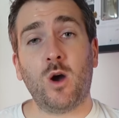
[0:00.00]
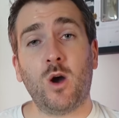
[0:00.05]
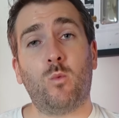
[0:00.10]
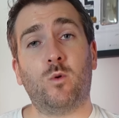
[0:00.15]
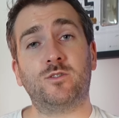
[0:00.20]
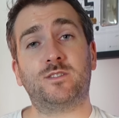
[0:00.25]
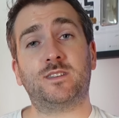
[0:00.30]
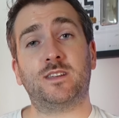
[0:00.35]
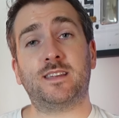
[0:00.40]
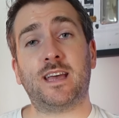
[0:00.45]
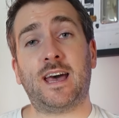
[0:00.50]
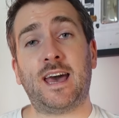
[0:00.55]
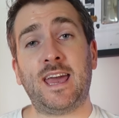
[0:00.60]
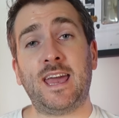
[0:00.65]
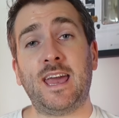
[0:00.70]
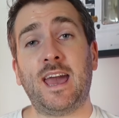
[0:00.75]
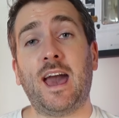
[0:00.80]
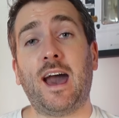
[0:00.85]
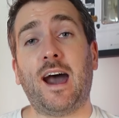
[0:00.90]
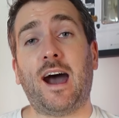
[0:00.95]
Well,
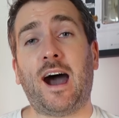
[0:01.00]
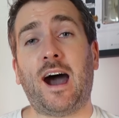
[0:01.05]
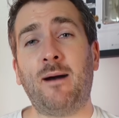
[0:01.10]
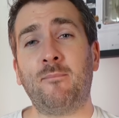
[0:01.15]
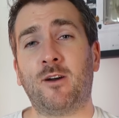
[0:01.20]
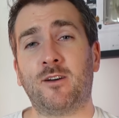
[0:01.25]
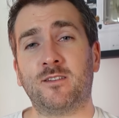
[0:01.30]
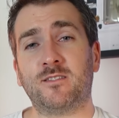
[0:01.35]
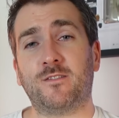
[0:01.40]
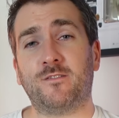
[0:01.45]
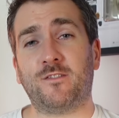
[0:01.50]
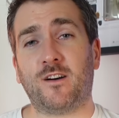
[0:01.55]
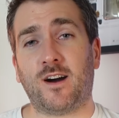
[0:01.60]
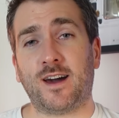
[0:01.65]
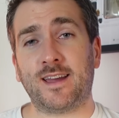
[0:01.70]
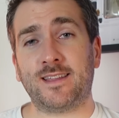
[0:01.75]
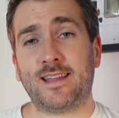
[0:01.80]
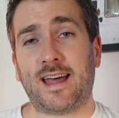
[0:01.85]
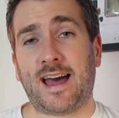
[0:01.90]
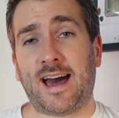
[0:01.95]
today I'm going to
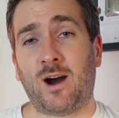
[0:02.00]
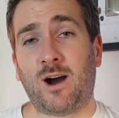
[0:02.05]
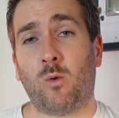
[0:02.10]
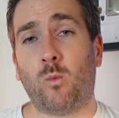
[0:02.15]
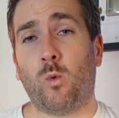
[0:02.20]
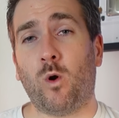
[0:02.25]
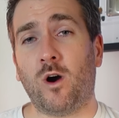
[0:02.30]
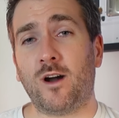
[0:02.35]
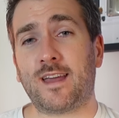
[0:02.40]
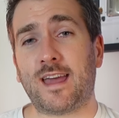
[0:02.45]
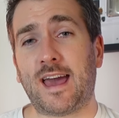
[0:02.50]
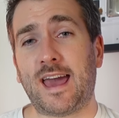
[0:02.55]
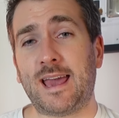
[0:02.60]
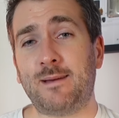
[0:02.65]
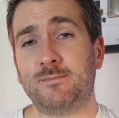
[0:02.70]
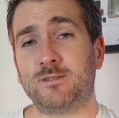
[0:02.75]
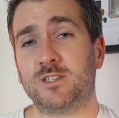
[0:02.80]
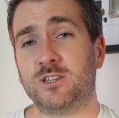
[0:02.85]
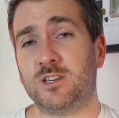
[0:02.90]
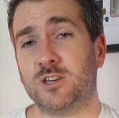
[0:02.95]
find out what
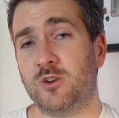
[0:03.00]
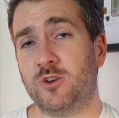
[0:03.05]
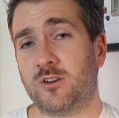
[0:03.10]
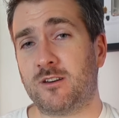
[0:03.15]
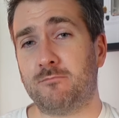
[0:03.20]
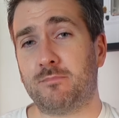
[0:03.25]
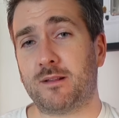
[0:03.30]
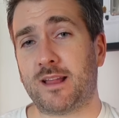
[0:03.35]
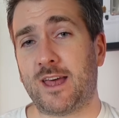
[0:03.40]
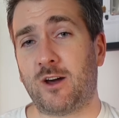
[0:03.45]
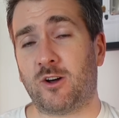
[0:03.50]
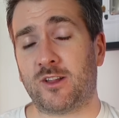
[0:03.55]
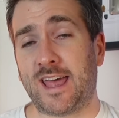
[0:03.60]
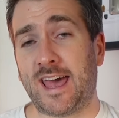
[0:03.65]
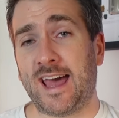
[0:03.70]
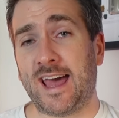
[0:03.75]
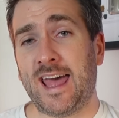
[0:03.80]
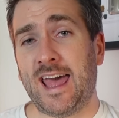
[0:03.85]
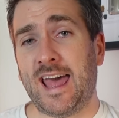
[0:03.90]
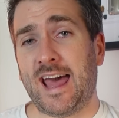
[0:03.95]
games you can play on
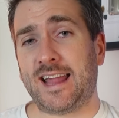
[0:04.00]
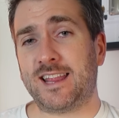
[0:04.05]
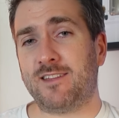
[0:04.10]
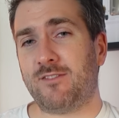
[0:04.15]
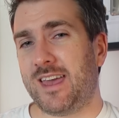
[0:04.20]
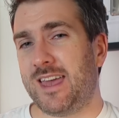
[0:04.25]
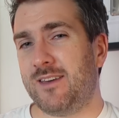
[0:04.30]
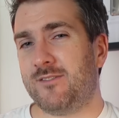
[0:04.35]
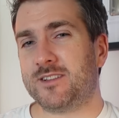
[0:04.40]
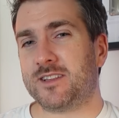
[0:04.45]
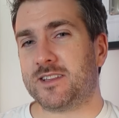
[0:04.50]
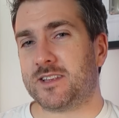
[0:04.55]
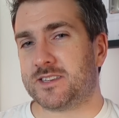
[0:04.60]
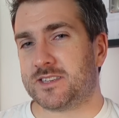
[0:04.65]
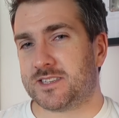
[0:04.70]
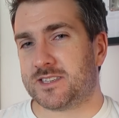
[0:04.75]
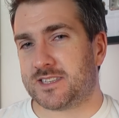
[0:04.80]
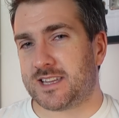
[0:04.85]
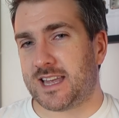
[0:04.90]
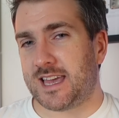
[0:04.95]
it, and if even the
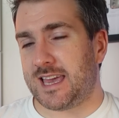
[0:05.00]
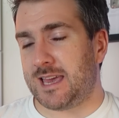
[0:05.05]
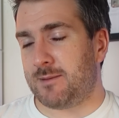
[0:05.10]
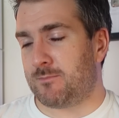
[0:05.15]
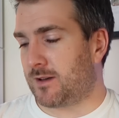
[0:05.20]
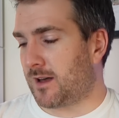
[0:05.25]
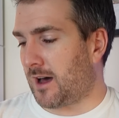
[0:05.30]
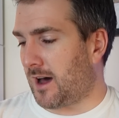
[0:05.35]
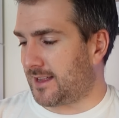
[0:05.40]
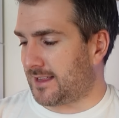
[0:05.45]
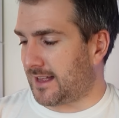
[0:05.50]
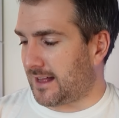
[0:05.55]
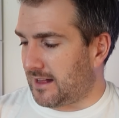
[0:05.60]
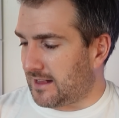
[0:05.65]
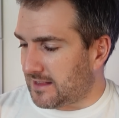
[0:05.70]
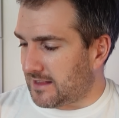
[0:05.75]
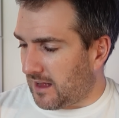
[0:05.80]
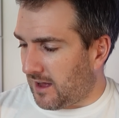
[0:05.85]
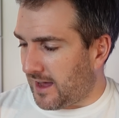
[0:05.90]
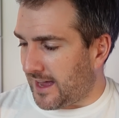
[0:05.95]
Steam kind of
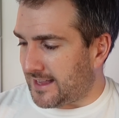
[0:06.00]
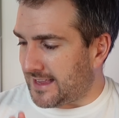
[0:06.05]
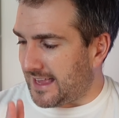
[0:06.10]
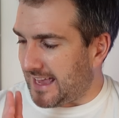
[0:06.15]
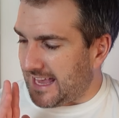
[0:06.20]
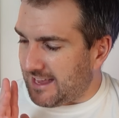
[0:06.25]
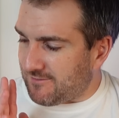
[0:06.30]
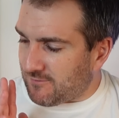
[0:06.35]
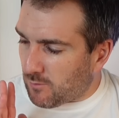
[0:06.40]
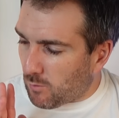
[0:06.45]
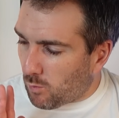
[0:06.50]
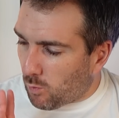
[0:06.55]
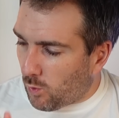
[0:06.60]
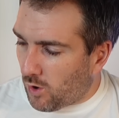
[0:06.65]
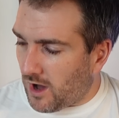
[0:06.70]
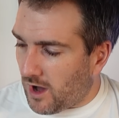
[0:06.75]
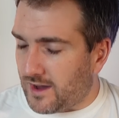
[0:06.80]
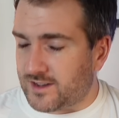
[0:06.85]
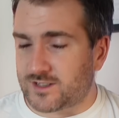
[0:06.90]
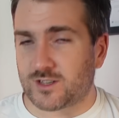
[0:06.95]
client even
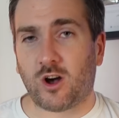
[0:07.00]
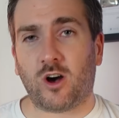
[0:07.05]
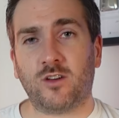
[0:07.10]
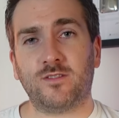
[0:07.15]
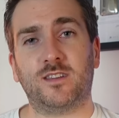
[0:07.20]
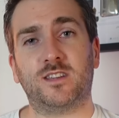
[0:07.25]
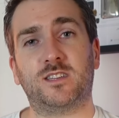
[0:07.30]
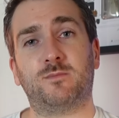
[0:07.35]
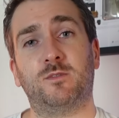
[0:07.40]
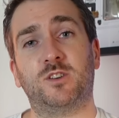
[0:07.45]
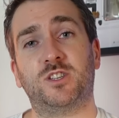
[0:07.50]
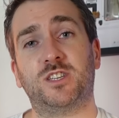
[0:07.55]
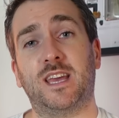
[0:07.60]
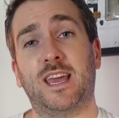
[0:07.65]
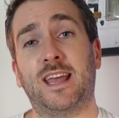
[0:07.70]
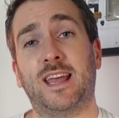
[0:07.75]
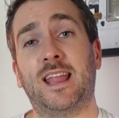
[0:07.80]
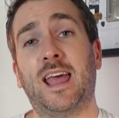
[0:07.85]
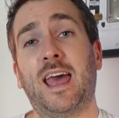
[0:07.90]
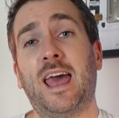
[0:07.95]
works on this
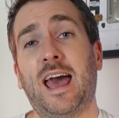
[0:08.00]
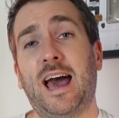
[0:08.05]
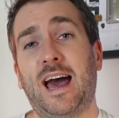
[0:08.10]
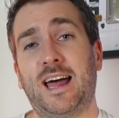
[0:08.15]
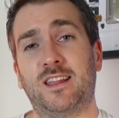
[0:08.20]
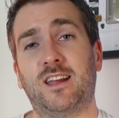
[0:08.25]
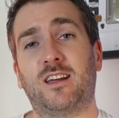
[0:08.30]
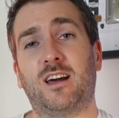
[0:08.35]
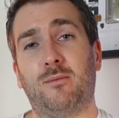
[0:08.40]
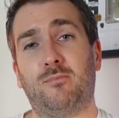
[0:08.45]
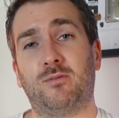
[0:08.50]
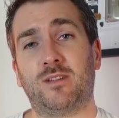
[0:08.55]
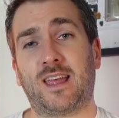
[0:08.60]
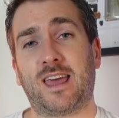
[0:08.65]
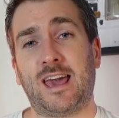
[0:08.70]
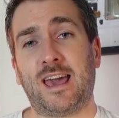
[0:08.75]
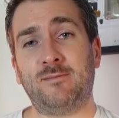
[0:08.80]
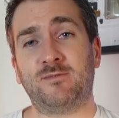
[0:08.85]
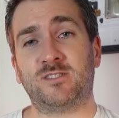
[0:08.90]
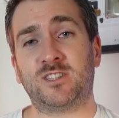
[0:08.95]
machine, and a couple of
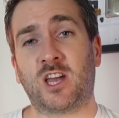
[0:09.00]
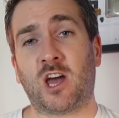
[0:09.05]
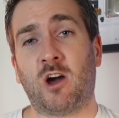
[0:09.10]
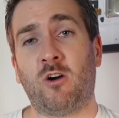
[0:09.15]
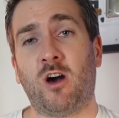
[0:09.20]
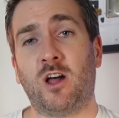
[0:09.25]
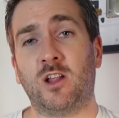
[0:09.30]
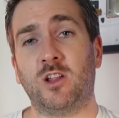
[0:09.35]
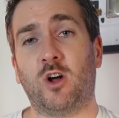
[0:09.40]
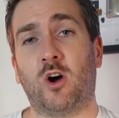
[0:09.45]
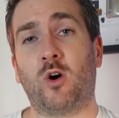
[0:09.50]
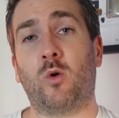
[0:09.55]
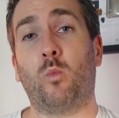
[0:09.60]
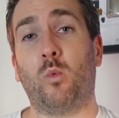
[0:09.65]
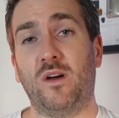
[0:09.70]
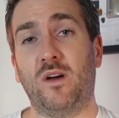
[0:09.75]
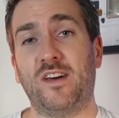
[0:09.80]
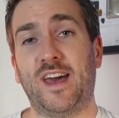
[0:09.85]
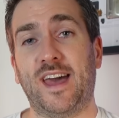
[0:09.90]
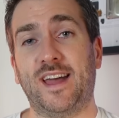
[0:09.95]
games to go along
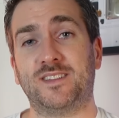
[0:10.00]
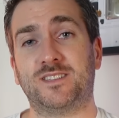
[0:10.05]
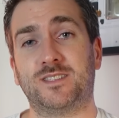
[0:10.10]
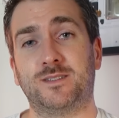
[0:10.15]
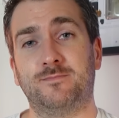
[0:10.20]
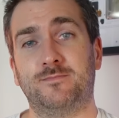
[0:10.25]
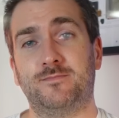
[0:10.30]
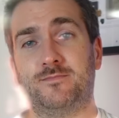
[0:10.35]
with it.